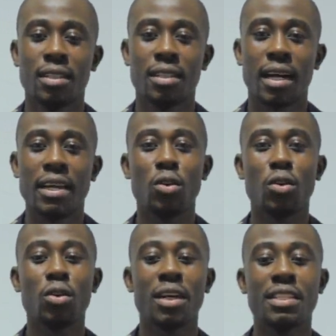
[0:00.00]
I
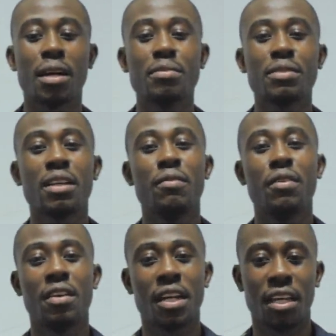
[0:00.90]
know exams are
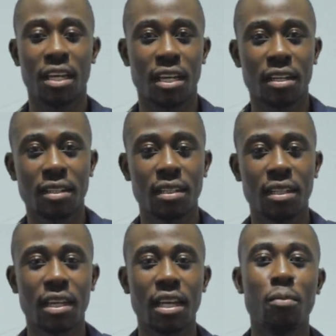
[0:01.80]
very near
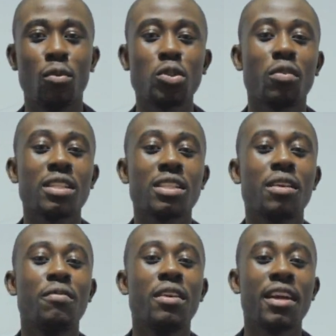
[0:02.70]
and most of us are
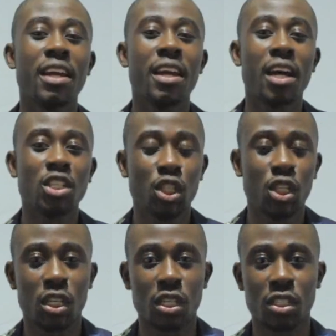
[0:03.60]
very
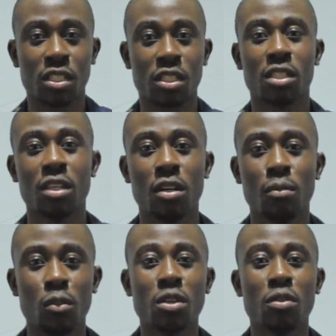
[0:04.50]
anxious.
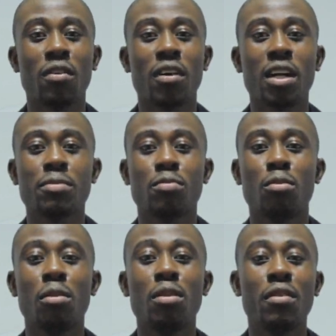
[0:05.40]
Most of us
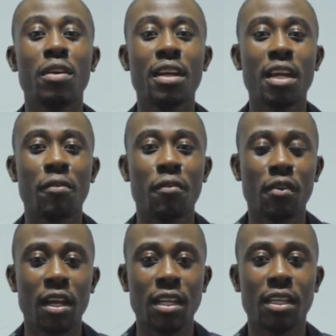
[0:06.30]
probably are very
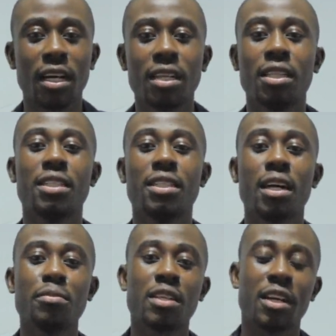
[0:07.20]
afraid that the
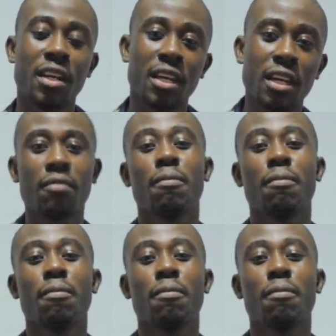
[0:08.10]
exams are here.